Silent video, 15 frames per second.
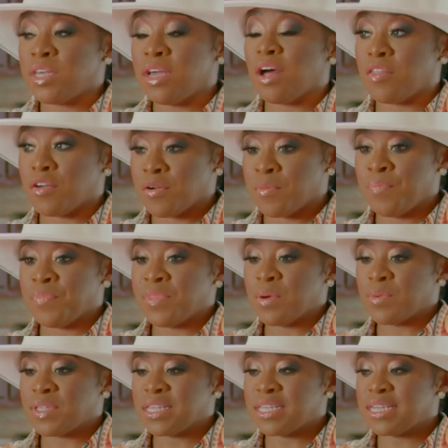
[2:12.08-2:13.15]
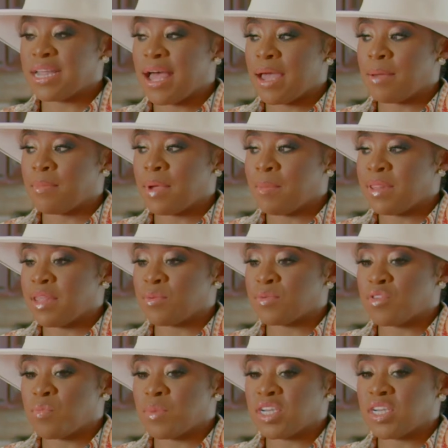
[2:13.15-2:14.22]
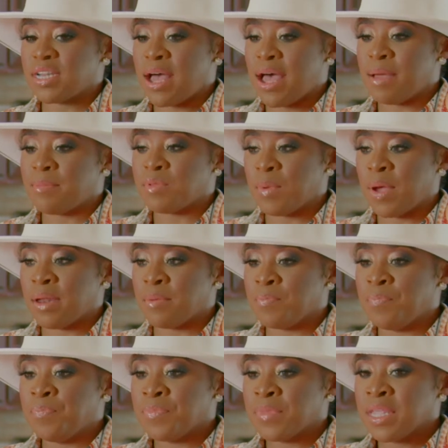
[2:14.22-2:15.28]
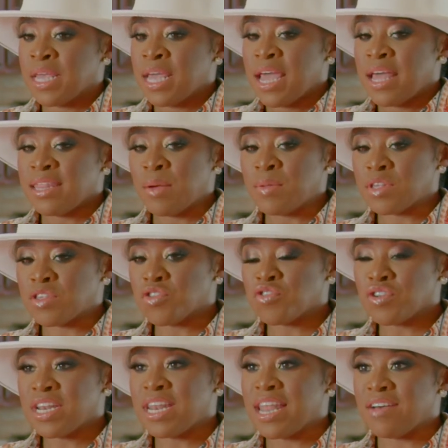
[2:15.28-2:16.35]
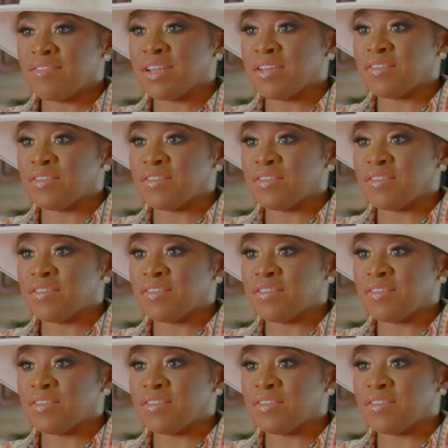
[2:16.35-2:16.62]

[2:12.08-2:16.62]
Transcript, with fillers: other. There was this time, I mean, there was so much times when there was a certain level